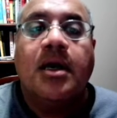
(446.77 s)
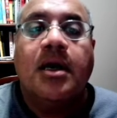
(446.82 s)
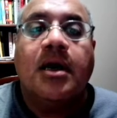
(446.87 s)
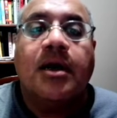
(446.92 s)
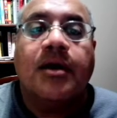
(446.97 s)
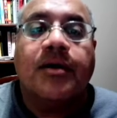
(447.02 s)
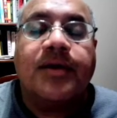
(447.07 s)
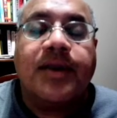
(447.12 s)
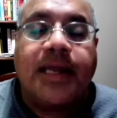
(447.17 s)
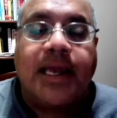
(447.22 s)

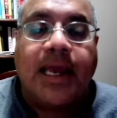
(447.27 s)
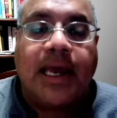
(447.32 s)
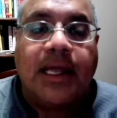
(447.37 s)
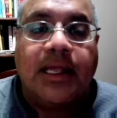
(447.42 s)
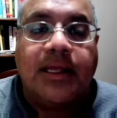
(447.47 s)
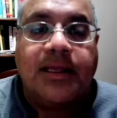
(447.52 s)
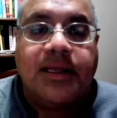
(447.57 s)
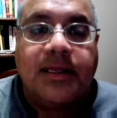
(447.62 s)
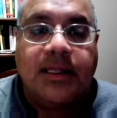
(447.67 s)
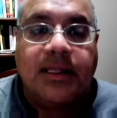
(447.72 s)
are
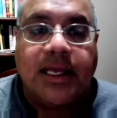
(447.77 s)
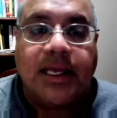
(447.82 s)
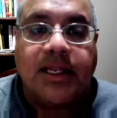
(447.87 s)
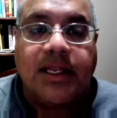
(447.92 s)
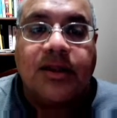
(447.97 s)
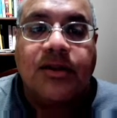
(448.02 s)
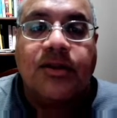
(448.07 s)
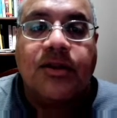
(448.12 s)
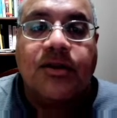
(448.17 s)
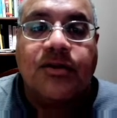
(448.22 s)

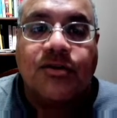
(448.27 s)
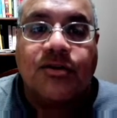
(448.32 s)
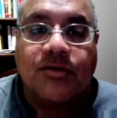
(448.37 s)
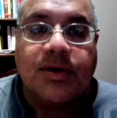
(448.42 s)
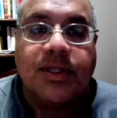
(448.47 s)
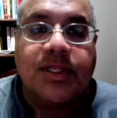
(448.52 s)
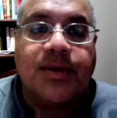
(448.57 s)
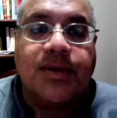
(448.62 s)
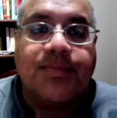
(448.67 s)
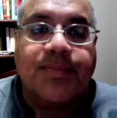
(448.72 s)
calculated
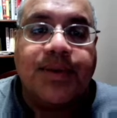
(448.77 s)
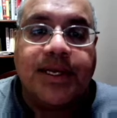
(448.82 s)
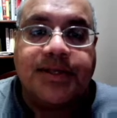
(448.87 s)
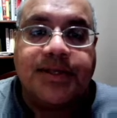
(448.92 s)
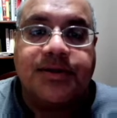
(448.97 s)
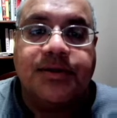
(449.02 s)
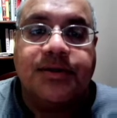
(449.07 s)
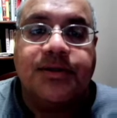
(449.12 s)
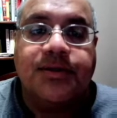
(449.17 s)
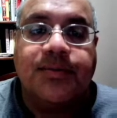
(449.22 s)
during the
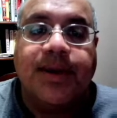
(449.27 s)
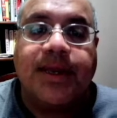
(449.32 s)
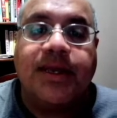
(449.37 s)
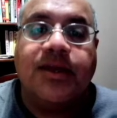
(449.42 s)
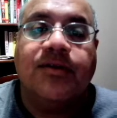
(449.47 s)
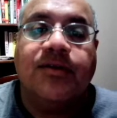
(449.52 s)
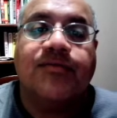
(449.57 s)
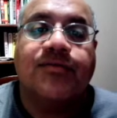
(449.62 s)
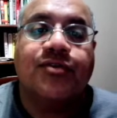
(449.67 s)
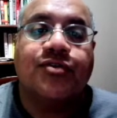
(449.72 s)
pixel-to-byte
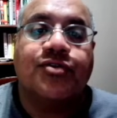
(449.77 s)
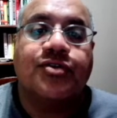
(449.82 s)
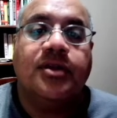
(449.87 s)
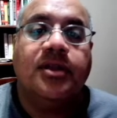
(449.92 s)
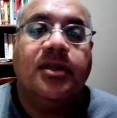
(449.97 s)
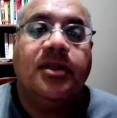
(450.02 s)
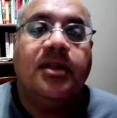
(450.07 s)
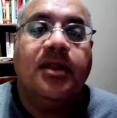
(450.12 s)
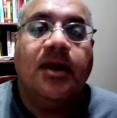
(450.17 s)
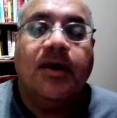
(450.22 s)

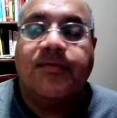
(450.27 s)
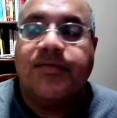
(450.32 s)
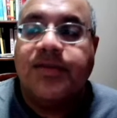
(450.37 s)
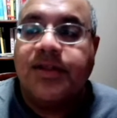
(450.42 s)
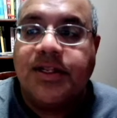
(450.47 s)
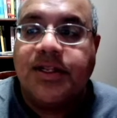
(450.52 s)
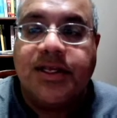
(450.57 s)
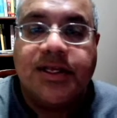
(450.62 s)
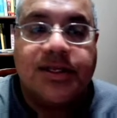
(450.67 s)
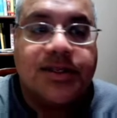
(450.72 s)
conversion of the
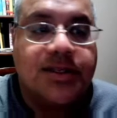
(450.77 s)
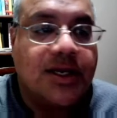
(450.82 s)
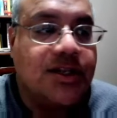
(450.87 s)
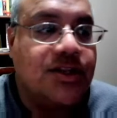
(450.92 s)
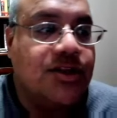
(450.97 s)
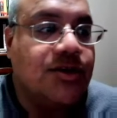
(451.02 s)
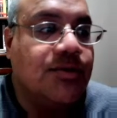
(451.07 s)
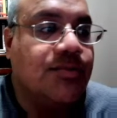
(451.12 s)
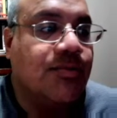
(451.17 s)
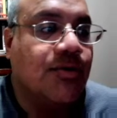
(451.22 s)

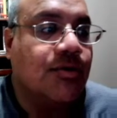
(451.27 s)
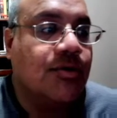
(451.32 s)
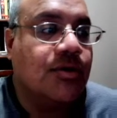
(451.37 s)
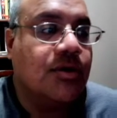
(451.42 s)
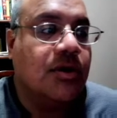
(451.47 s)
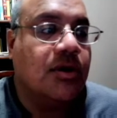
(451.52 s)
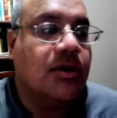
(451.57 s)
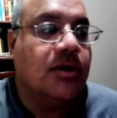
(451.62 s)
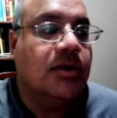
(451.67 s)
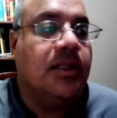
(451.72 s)
DSI2
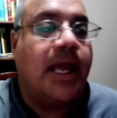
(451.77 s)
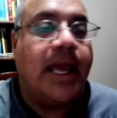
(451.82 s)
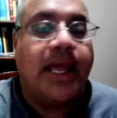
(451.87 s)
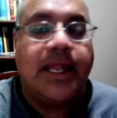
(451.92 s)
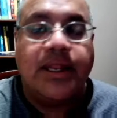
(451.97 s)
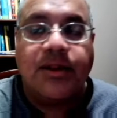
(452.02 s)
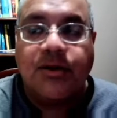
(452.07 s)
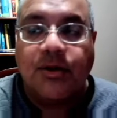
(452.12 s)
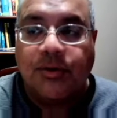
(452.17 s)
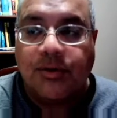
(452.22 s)
protocol
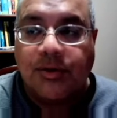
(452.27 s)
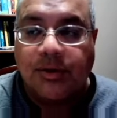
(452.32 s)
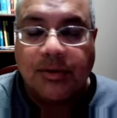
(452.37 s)
encoder.